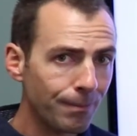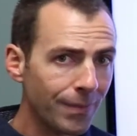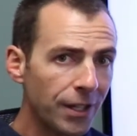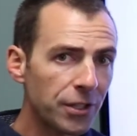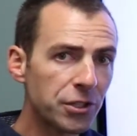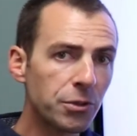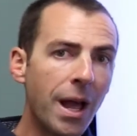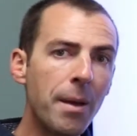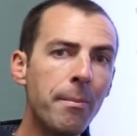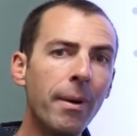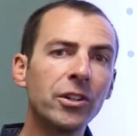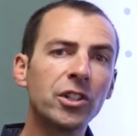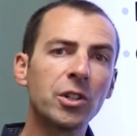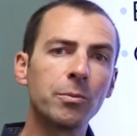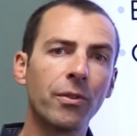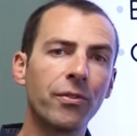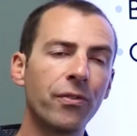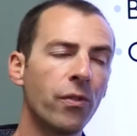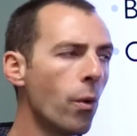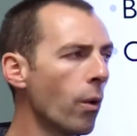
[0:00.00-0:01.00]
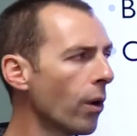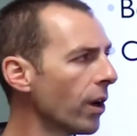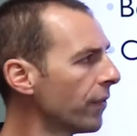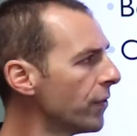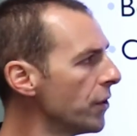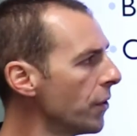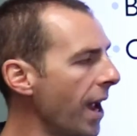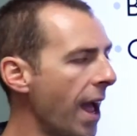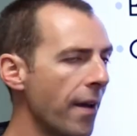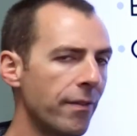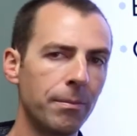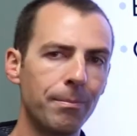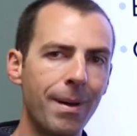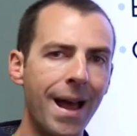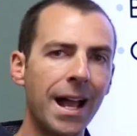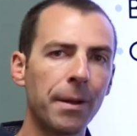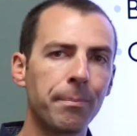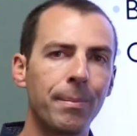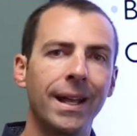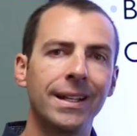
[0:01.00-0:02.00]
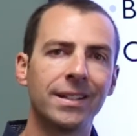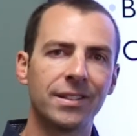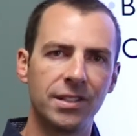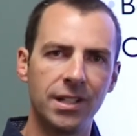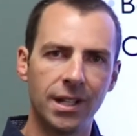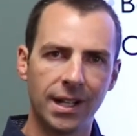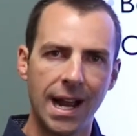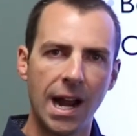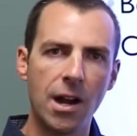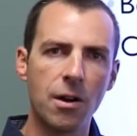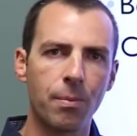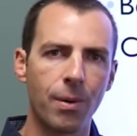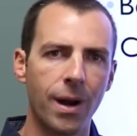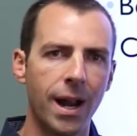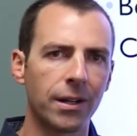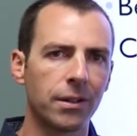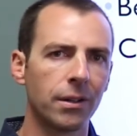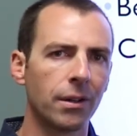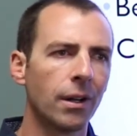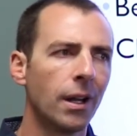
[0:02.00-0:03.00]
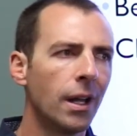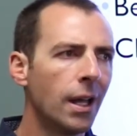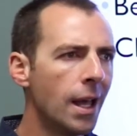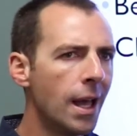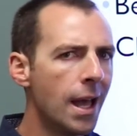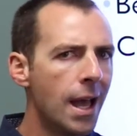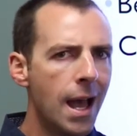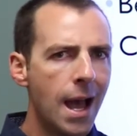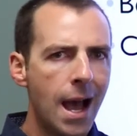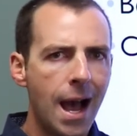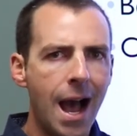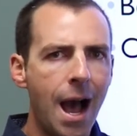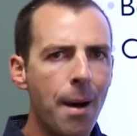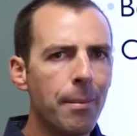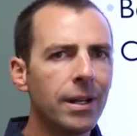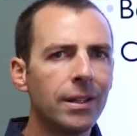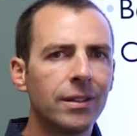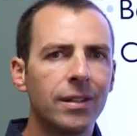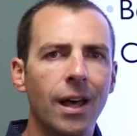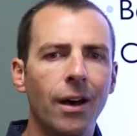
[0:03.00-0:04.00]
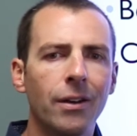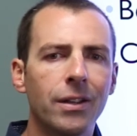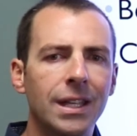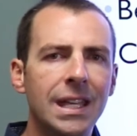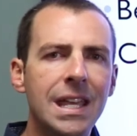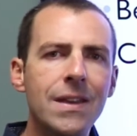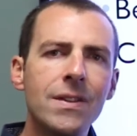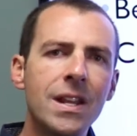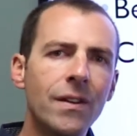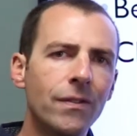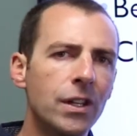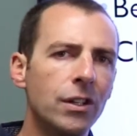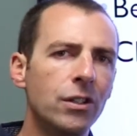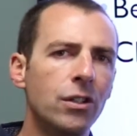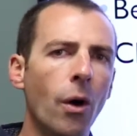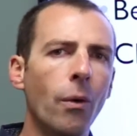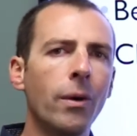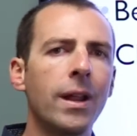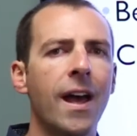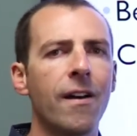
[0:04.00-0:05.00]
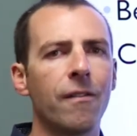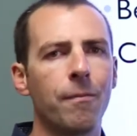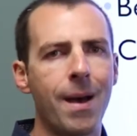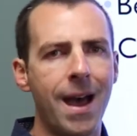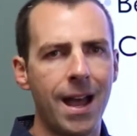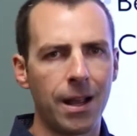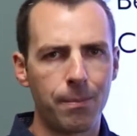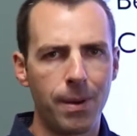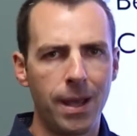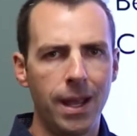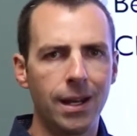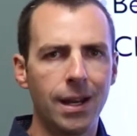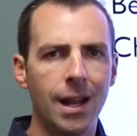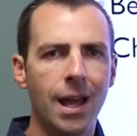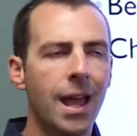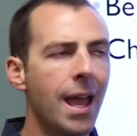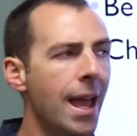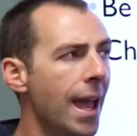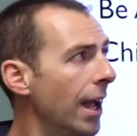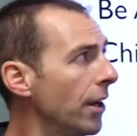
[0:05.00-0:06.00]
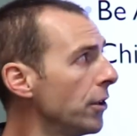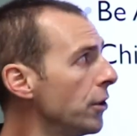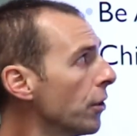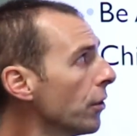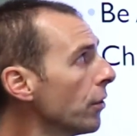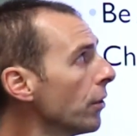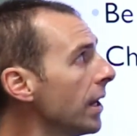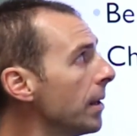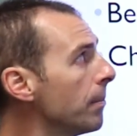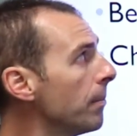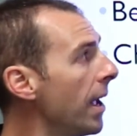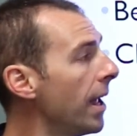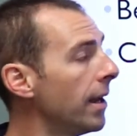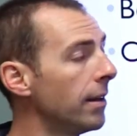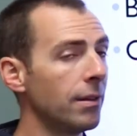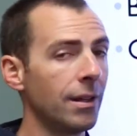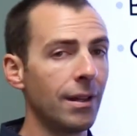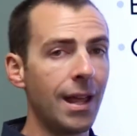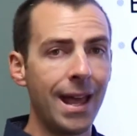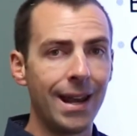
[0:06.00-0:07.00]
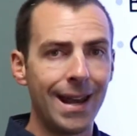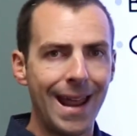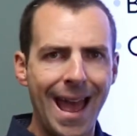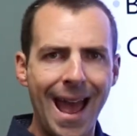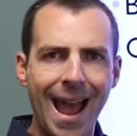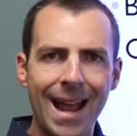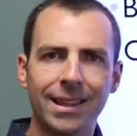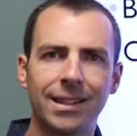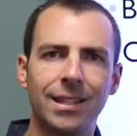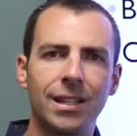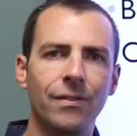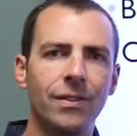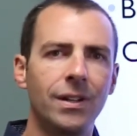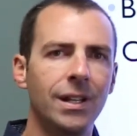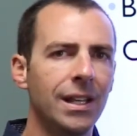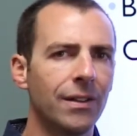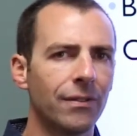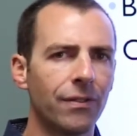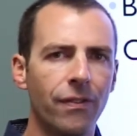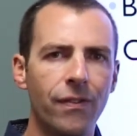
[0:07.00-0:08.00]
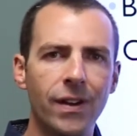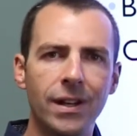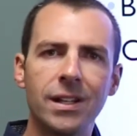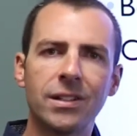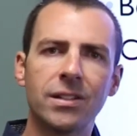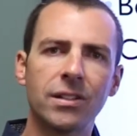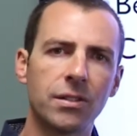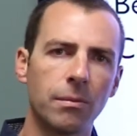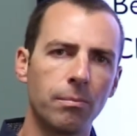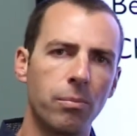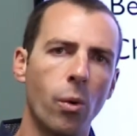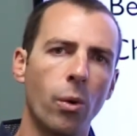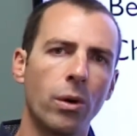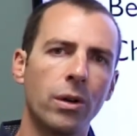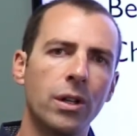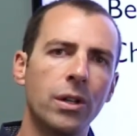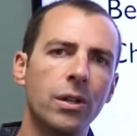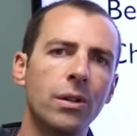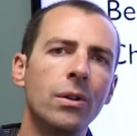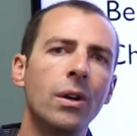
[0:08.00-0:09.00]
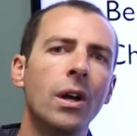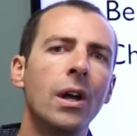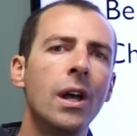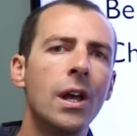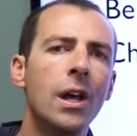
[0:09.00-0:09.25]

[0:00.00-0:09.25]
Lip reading: So I mentioned before, if you're having back pain, see a chiropractor. I'm going to tell you, even if you don't have back pain and and activity and fitness is important to you,